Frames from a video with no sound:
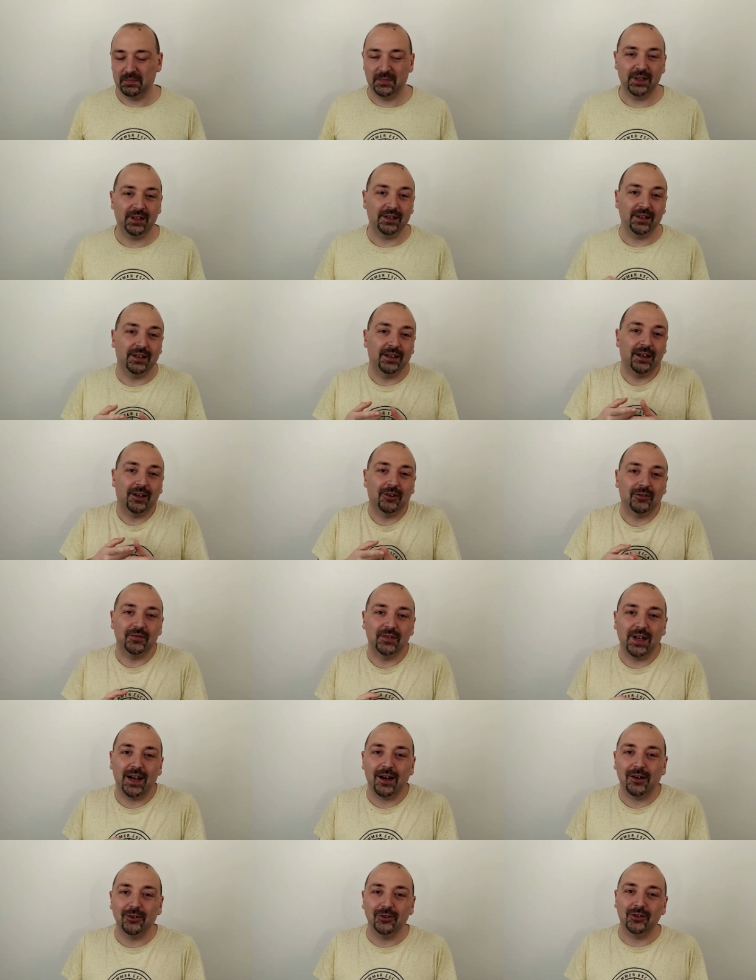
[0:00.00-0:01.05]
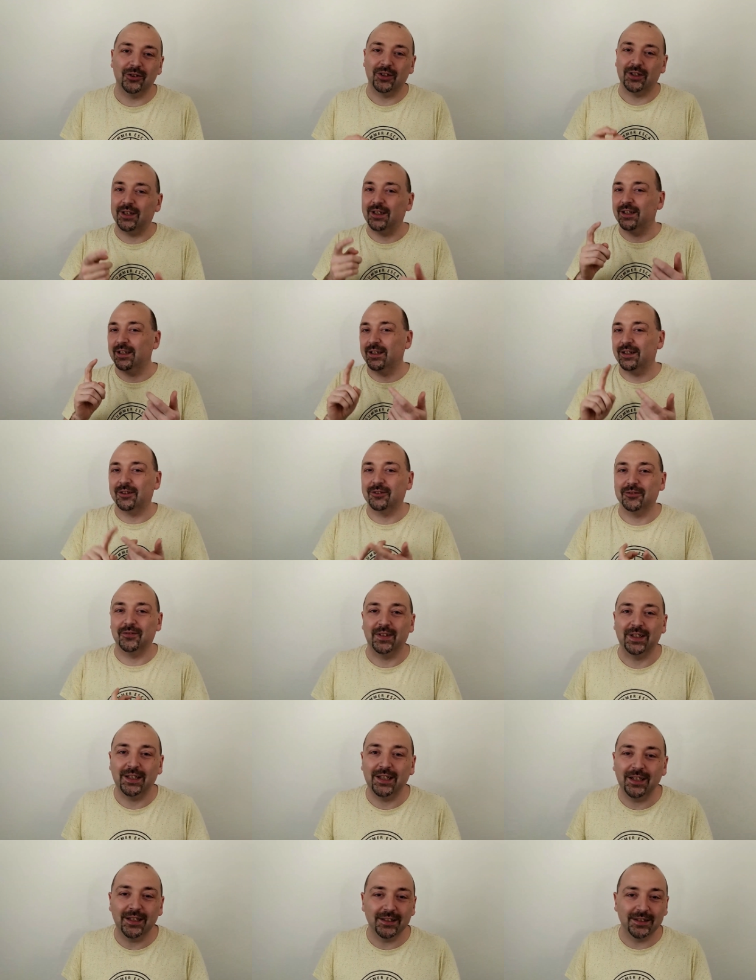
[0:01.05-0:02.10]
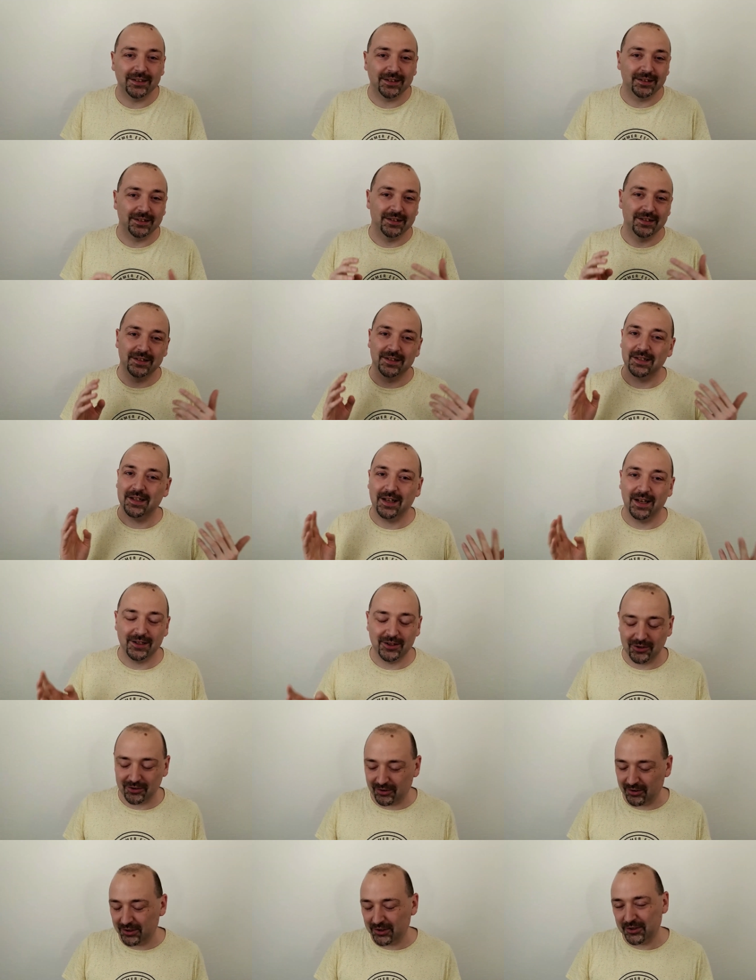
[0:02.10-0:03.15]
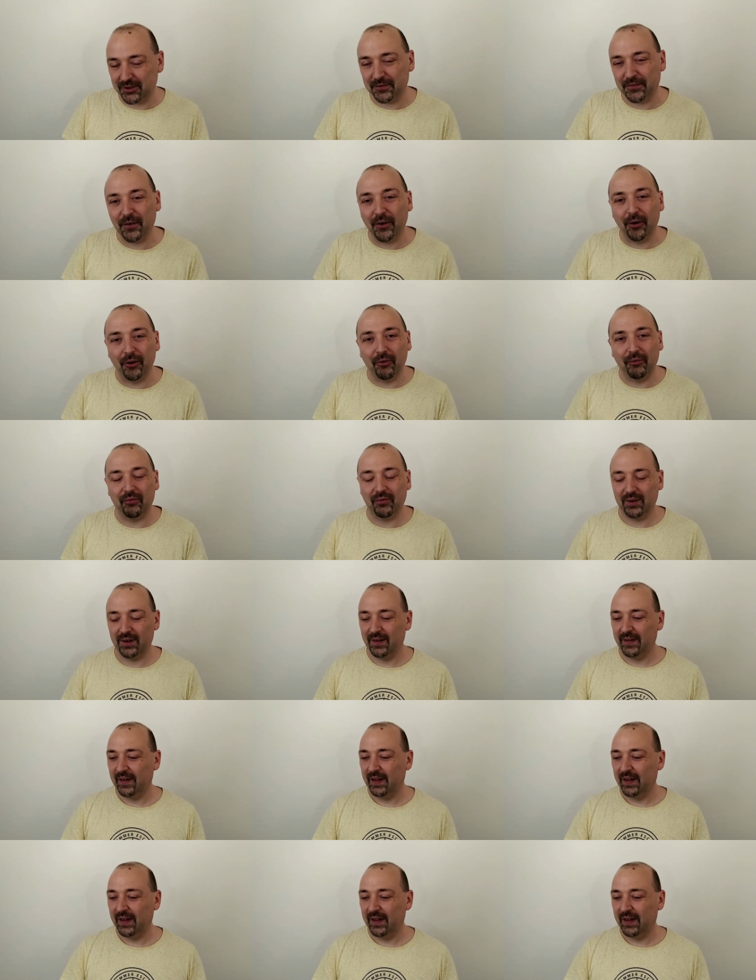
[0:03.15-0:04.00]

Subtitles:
taking care of the house, taking care of the kids, and so on and so forth.